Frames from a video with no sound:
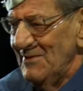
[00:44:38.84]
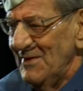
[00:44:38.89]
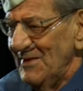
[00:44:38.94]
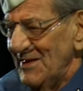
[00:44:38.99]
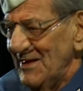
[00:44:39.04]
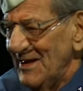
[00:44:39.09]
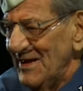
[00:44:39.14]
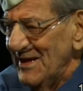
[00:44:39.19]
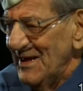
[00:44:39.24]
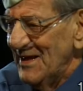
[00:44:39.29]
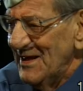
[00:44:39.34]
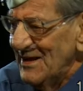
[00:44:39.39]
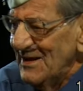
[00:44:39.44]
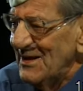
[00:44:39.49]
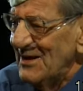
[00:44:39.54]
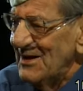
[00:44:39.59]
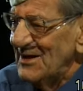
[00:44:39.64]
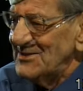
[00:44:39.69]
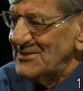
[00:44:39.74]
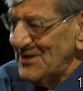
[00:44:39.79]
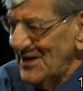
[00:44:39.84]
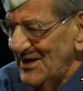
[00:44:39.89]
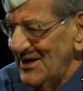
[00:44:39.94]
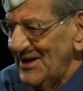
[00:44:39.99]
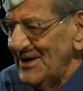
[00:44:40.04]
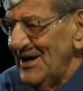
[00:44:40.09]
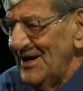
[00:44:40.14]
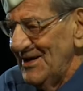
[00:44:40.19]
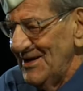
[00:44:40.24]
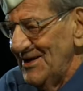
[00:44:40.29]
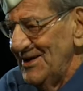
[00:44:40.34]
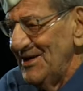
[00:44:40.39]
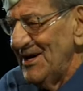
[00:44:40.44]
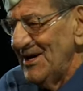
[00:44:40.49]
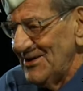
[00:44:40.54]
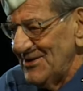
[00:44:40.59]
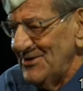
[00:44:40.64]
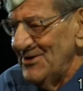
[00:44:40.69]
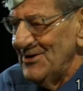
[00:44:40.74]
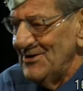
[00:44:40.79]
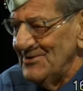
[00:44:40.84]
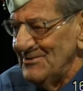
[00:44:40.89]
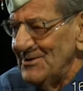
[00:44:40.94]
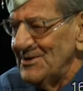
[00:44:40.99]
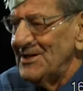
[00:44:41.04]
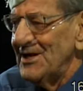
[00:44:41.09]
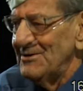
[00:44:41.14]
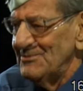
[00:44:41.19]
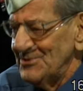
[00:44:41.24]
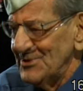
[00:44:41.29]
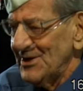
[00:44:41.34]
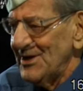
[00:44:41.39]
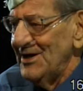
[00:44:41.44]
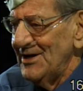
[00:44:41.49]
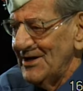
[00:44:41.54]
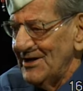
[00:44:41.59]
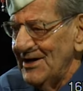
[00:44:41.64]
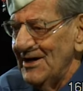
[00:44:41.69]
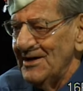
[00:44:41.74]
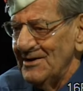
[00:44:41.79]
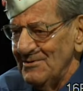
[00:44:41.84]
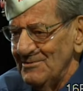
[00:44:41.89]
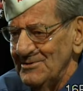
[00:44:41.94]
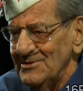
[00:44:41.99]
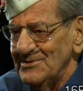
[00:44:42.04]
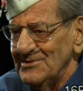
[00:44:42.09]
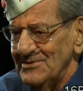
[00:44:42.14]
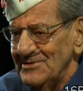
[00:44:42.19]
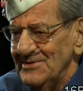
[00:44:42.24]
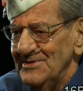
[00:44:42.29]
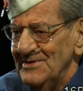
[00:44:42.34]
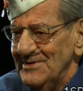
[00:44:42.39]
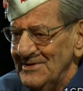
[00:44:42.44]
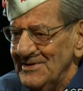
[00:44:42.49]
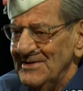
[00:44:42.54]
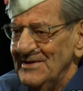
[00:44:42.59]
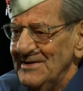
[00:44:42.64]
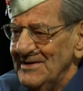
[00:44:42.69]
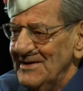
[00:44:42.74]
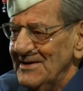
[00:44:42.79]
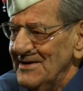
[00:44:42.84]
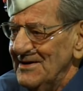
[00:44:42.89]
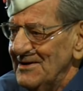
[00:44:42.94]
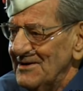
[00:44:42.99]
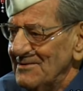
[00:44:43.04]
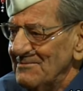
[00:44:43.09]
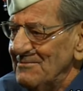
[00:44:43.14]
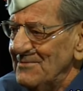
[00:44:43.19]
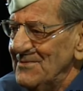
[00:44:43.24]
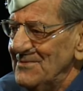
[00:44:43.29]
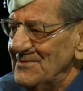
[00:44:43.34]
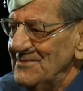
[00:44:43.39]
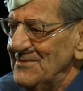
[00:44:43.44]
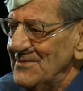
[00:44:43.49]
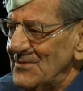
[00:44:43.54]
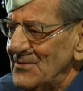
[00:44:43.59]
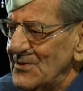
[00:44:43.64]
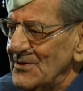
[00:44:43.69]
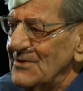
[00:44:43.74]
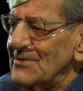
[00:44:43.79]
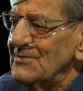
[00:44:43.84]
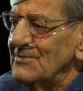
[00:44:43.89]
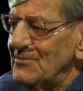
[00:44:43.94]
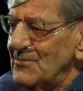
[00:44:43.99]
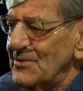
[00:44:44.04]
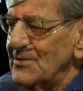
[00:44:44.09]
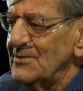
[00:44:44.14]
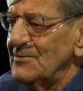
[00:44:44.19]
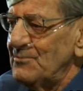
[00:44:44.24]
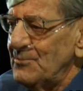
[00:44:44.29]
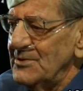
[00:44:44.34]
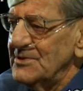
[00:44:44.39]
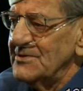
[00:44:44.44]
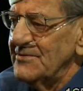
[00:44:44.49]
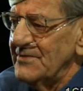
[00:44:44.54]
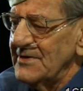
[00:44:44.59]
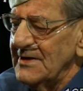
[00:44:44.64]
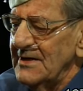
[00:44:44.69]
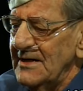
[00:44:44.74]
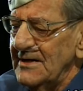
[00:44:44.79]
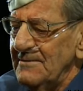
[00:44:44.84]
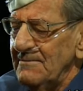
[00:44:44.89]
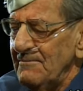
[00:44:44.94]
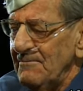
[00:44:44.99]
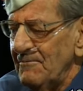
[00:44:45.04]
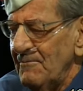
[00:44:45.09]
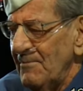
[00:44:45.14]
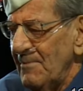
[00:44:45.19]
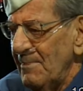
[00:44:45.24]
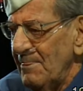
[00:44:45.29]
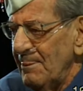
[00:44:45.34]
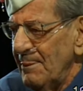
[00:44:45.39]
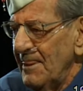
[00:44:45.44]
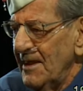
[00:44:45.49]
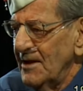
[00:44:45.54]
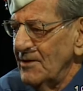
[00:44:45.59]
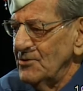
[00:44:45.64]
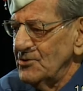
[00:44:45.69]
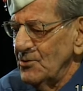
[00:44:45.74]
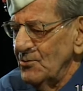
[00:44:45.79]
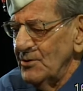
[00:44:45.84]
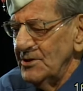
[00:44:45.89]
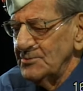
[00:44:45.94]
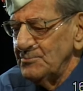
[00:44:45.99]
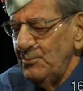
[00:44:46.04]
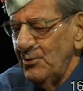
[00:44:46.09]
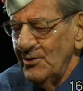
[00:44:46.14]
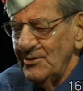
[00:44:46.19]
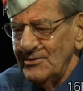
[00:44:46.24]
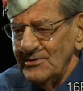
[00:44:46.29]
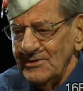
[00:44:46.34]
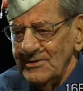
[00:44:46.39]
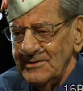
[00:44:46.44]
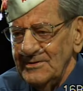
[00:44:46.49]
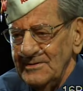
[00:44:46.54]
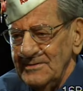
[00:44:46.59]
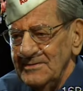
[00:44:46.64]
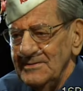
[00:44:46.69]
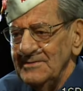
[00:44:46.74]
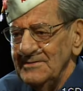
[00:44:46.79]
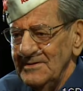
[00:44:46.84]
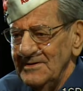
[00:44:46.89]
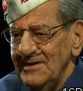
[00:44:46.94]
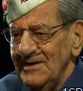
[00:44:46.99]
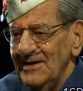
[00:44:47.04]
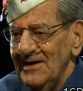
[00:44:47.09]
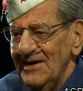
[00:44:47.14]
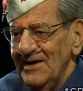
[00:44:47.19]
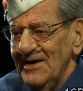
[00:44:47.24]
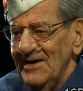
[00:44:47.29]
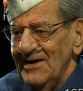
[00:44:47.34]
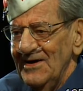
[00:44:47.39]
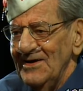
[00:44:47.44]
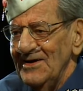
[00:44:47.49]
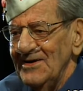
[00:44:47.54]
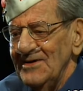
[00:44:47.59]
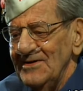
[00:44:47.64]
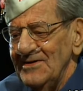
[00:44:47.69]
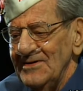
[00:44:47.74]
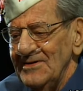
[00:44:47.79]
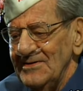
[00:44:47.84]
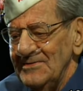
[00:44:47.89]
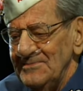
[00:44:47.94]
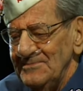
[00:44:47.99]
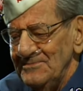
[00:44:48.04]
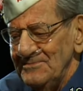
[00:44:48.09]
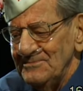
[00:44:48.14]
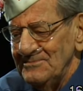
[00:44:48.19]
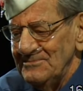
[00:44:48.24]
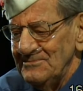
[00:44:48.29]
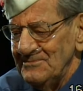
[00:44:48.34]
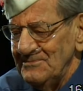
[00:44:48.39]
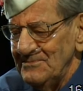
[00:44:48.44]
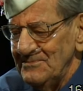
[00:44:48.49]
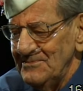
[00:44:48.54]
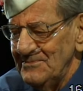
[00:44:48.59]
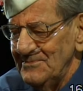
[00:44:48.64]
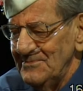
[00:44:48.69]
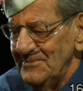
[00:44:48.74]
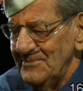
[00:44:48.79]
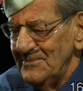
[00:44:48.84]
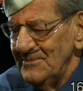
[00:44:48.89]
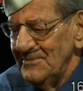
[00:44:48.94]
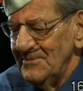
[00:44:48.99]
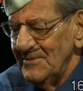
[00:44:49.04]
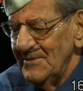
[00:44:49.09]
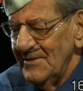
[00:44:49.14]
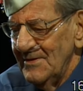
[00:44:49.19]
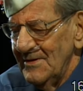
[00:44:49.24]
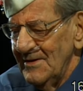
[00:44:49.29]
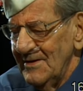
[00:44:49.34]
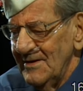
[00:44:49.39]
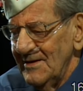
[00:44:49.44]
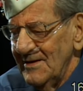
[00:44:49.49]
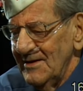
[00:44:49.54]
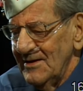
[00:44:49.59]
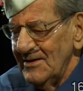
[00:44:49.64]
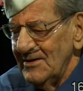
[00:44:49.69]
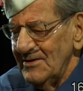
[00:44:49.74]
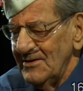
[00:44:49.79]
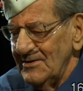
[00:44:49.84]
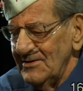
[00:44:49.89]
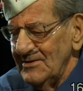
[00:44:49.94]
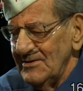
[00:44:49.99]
that's the kind of guy. He got killed, but that's the kind of guy he was. Real, real prince of a guy. He was a West Pointer, and, and uh, he, uh,